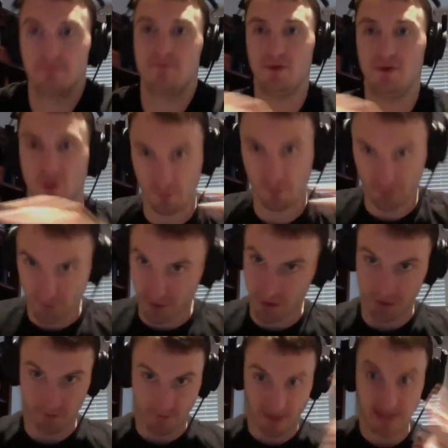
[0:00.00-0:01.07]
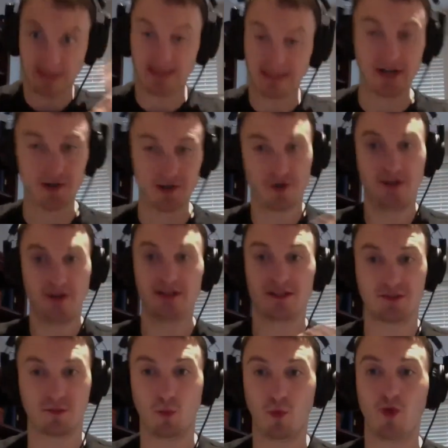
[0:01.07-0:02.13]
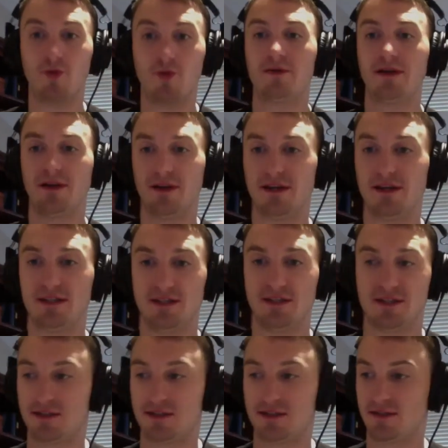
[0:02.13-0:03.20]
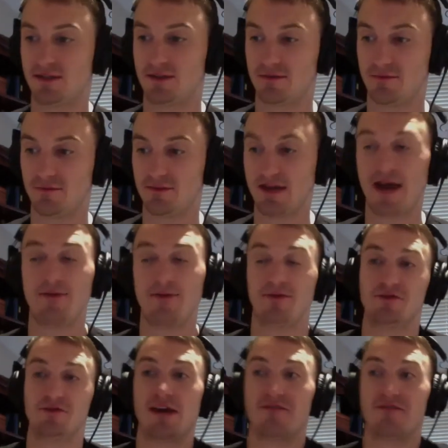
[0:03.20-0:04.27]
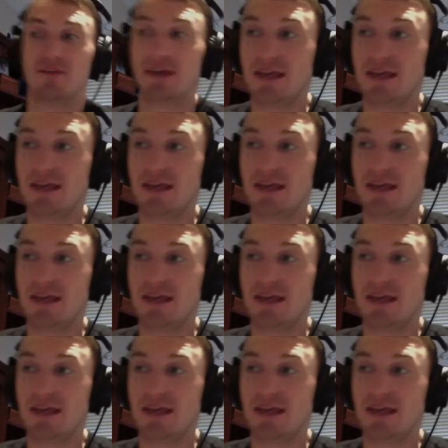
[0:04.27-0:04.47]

you know, being there during this war period, this time of strife,